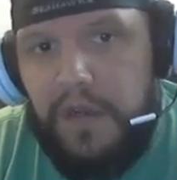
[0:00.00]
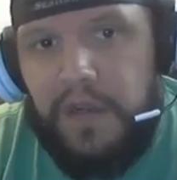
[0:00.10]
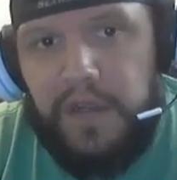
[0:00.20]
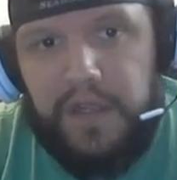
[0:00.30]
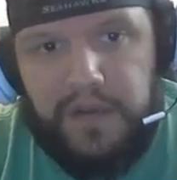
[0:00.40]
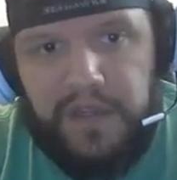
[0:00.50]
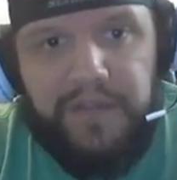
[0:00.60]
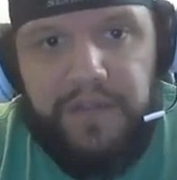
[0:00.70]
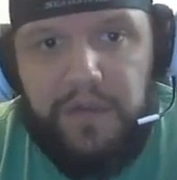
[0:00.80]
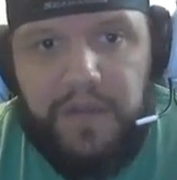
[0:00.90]
He'll
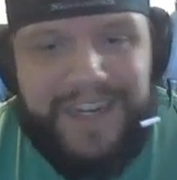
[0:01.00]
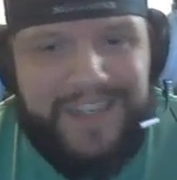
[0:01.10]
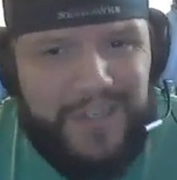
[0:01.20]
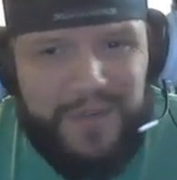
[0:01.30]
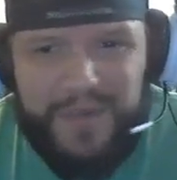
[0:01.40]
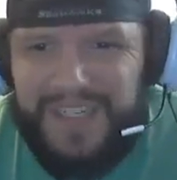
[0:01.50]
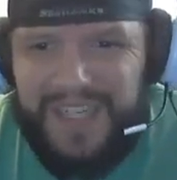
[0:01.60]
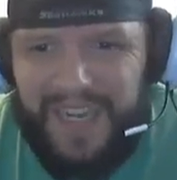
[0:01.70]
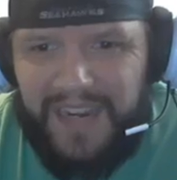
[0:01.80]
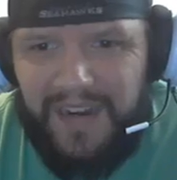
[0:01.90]
give you like 2 to
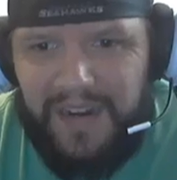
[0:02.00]
10,